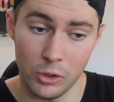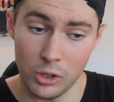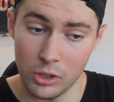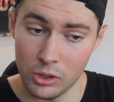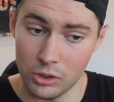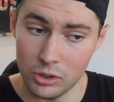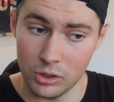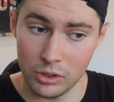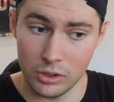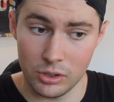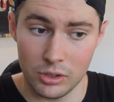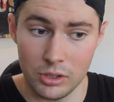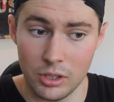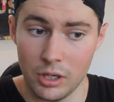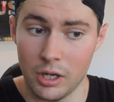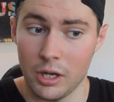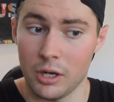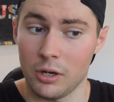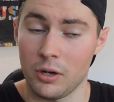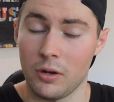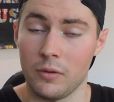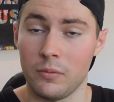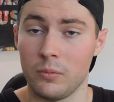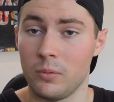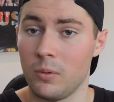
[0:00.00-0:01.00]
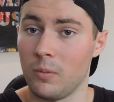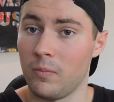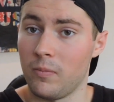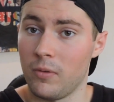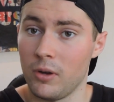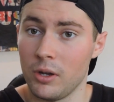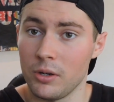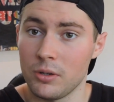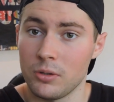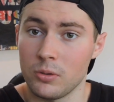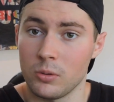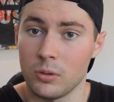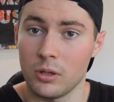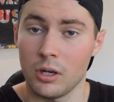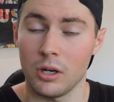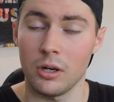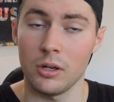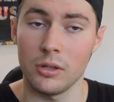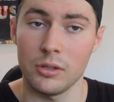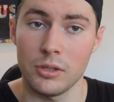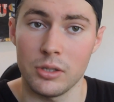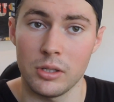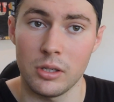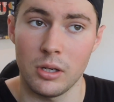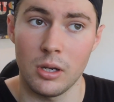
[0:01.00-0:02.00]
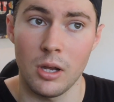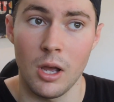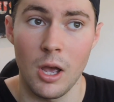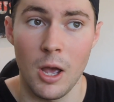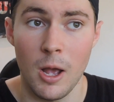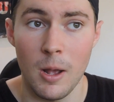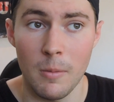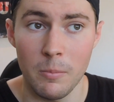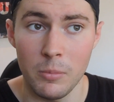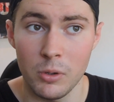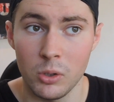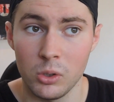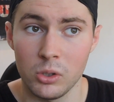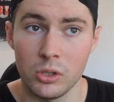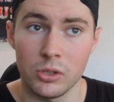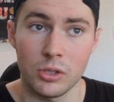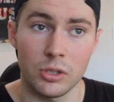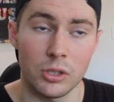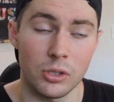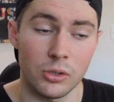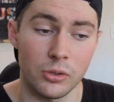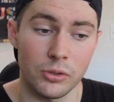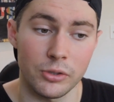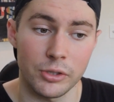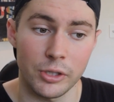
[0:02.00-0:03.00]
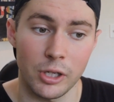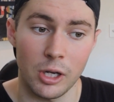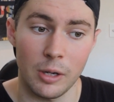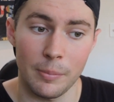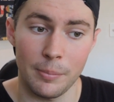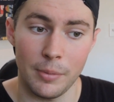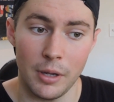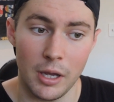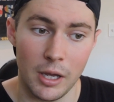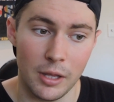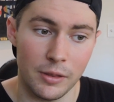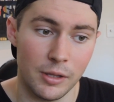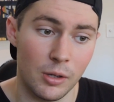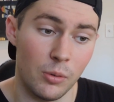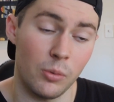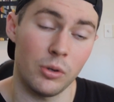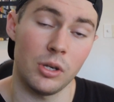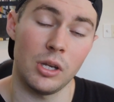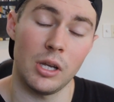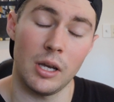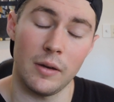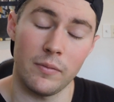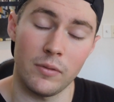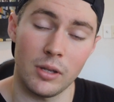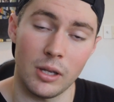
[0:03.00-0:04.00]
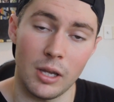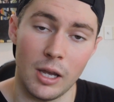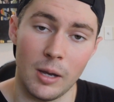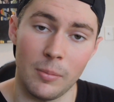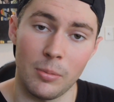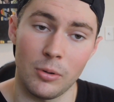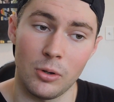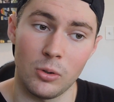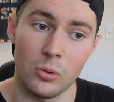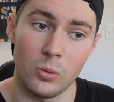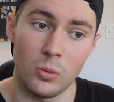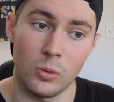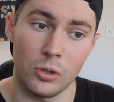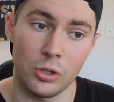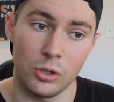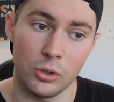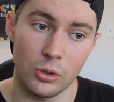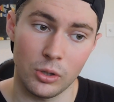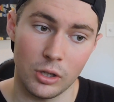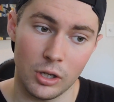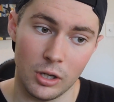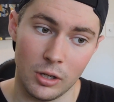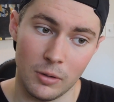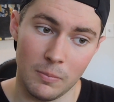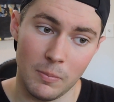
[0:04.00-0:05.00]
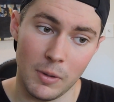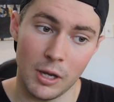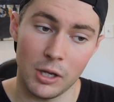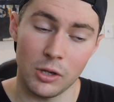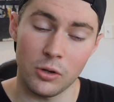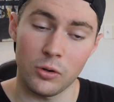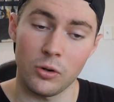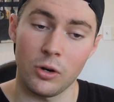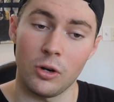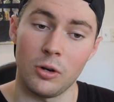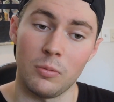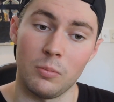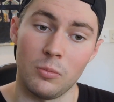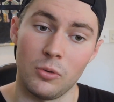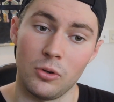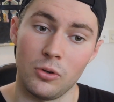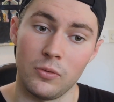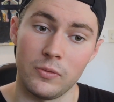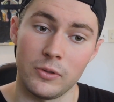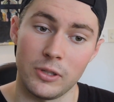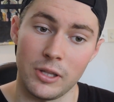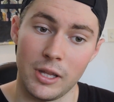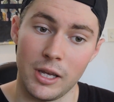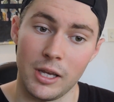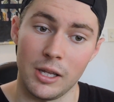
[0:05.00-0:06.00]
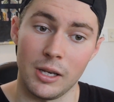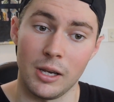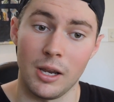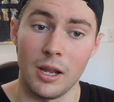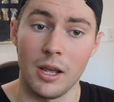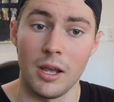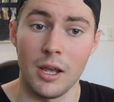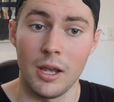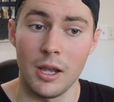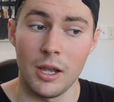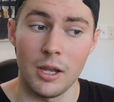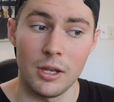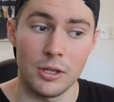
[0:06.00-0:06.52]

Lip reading: You can just start off with virtual currency, build your skills up, and then when you have the capital, you can make your own moves then.